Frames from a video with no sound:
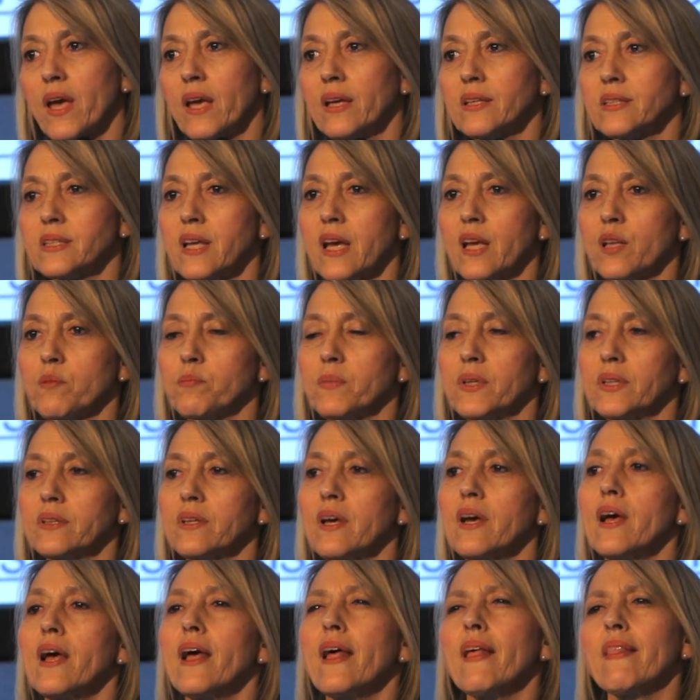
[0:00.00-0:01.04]
statement,
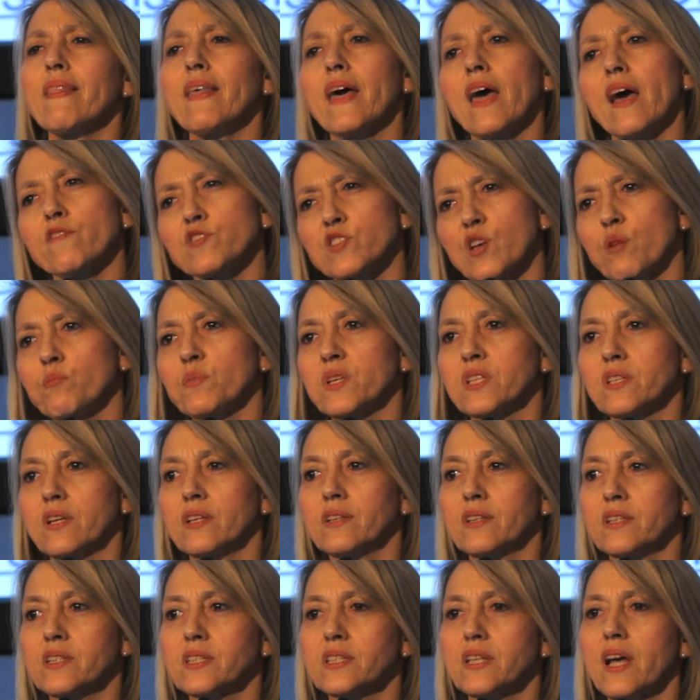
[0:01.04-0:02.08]
they have some
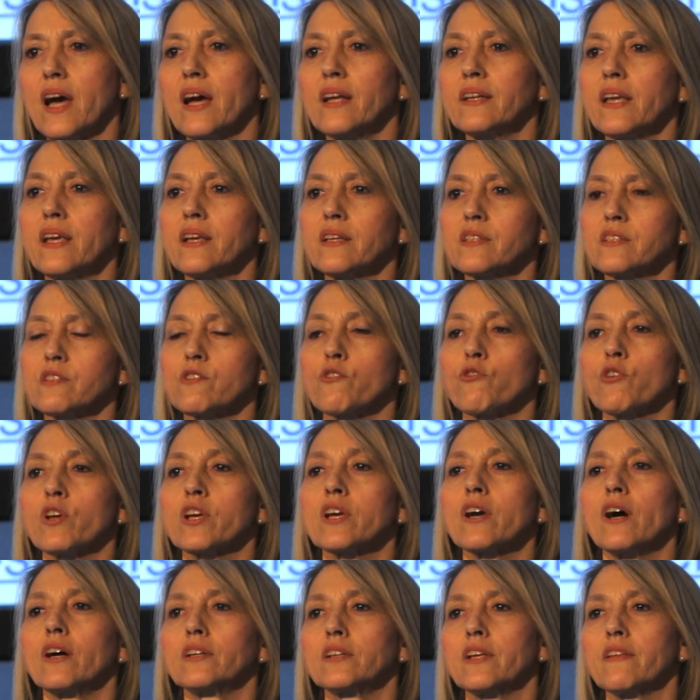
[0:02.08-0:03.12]
misunderstandings
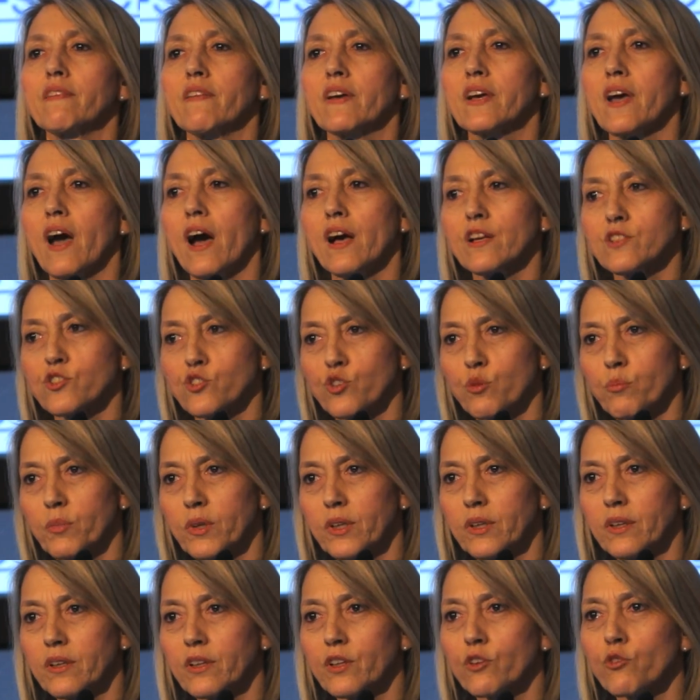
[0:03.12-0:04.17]
regarding the
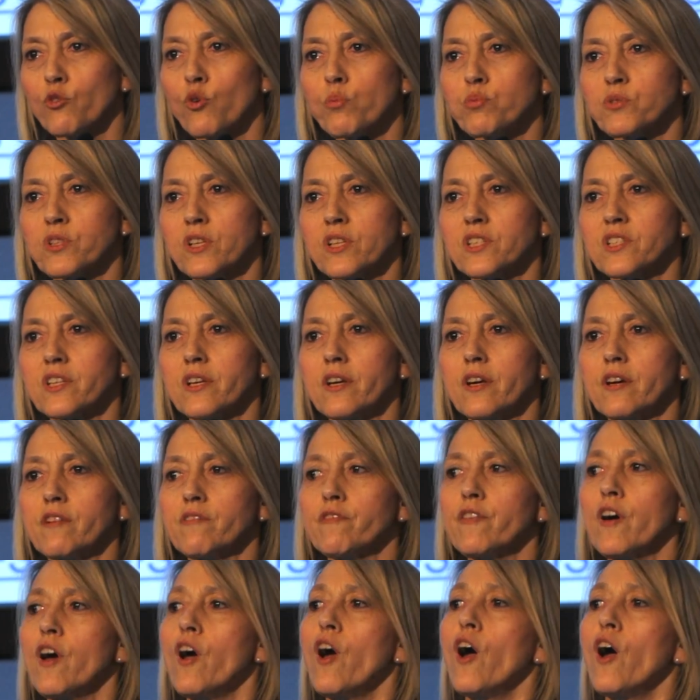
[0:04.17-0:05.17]
customer groups they serve.